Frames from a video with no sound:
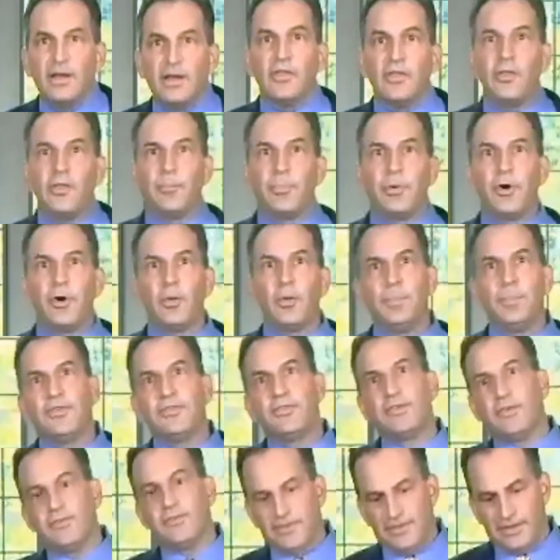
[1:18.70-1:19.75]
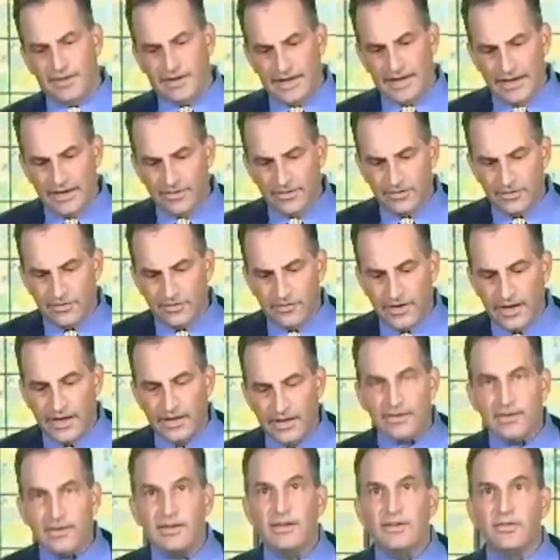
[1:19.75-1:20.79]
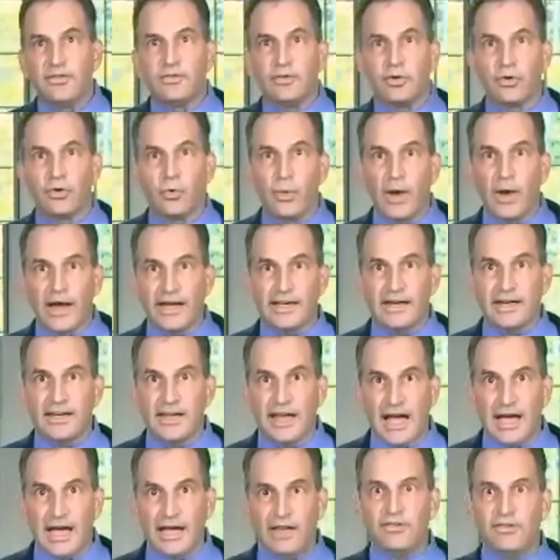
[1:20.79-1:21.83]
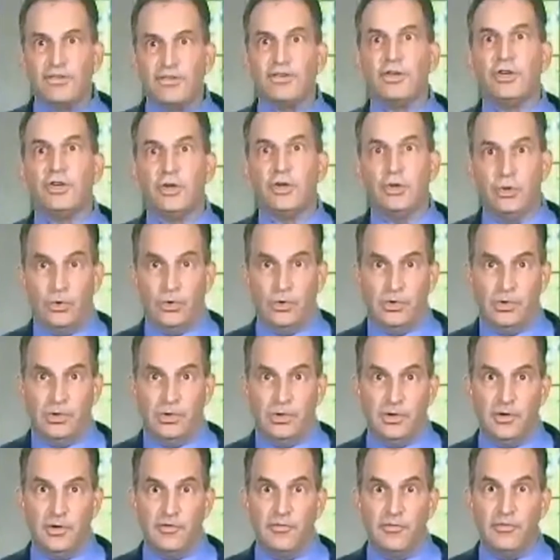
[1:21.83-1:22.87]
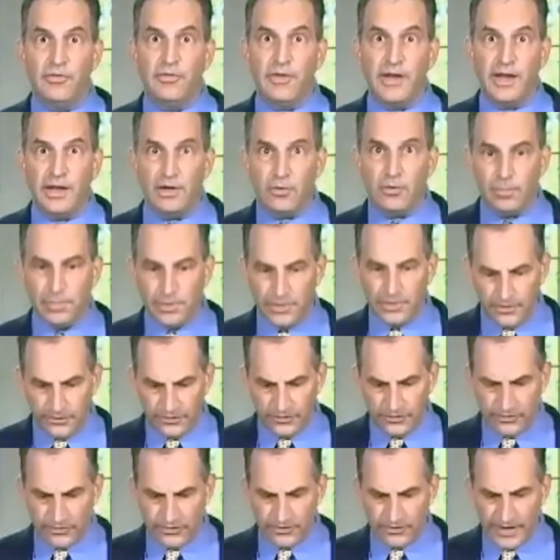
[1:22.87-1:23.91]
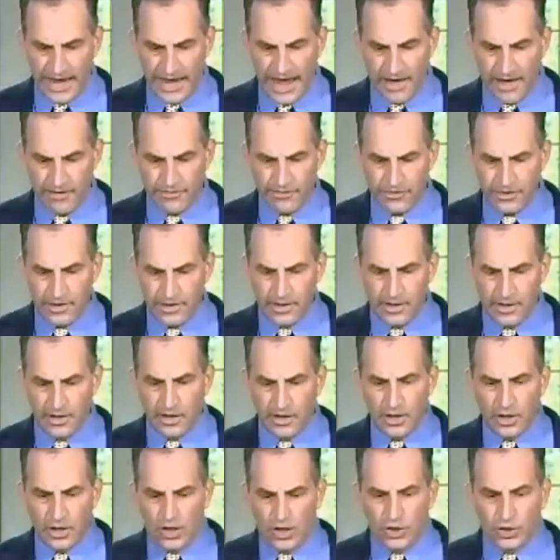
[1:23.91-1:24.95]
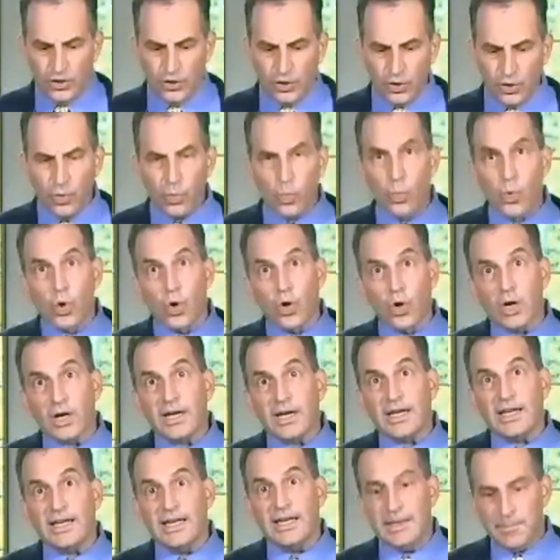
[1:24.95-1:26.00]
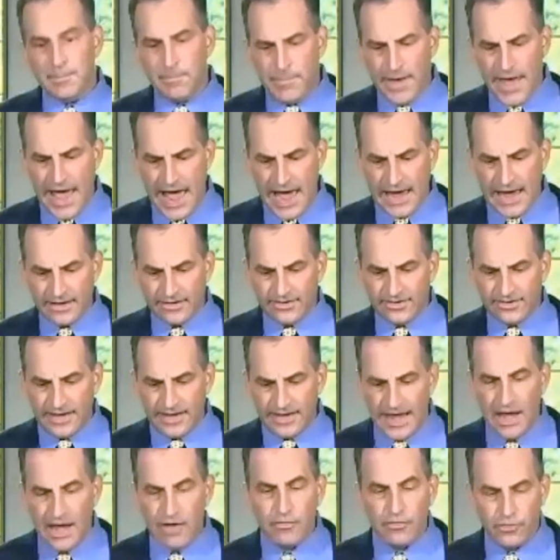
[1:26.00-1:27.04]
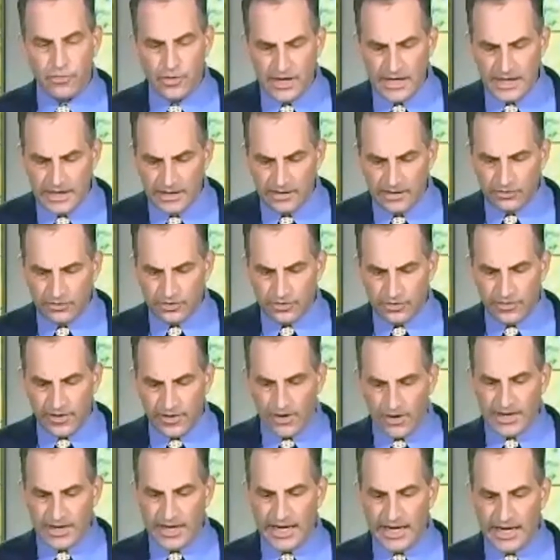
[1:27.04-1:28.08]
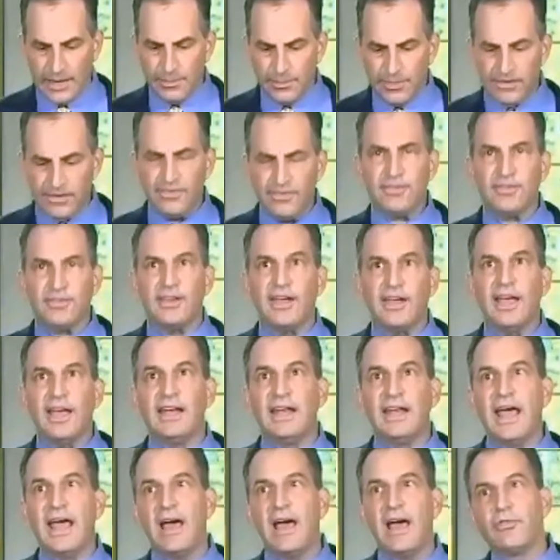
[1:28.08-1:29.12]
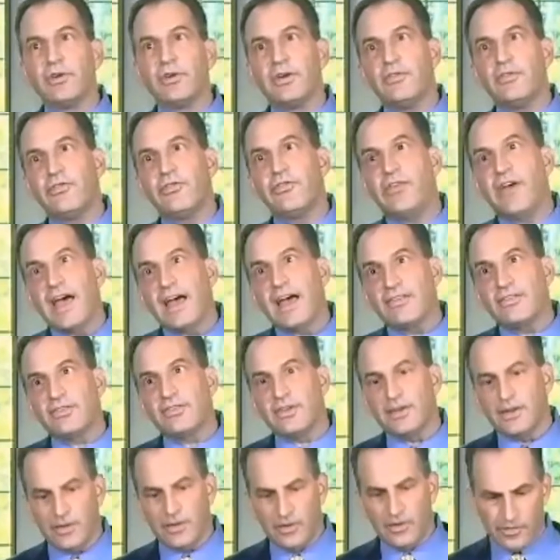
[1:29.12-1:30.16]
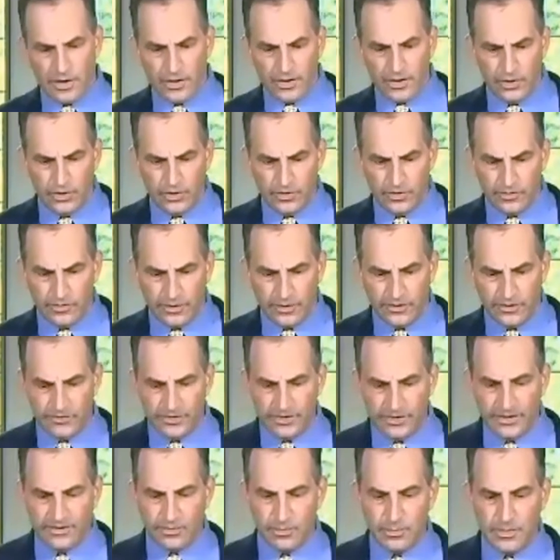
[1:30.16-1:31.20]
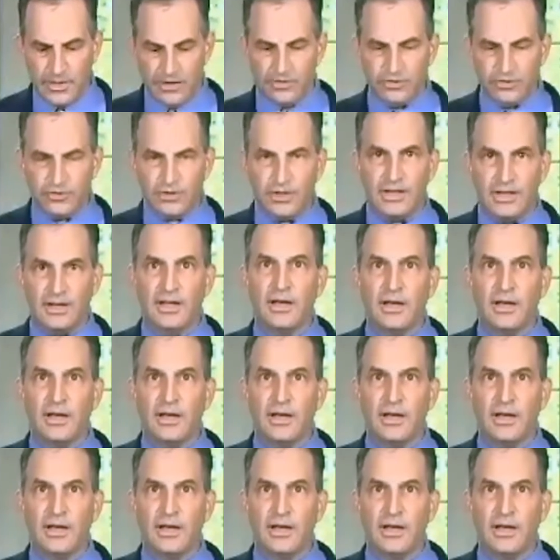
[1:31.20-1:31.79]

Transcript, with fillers: The purpose of today's event is to recognize you, Vanderbilt staff. Your work impacts every inch of our campus and every facet of our university's mission.